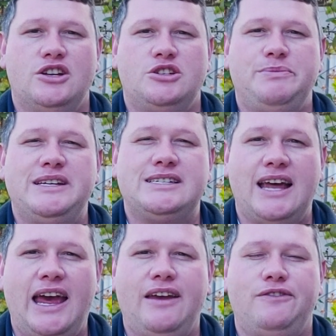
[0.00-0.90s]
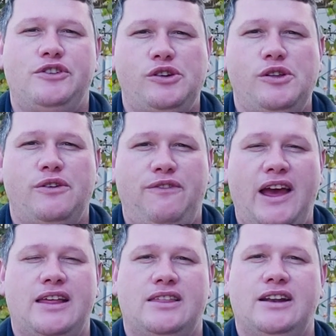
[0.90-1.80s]
to be saved through
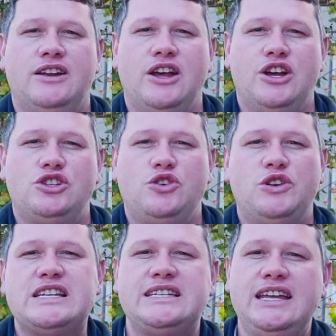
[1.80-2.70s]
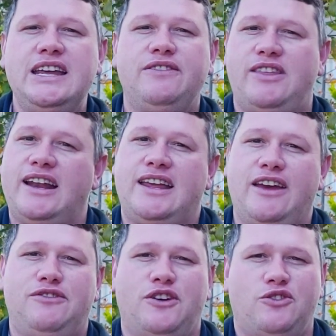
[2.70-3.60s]
faith and to receive that
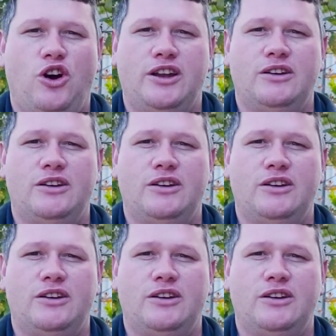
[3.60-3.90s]
gift of God.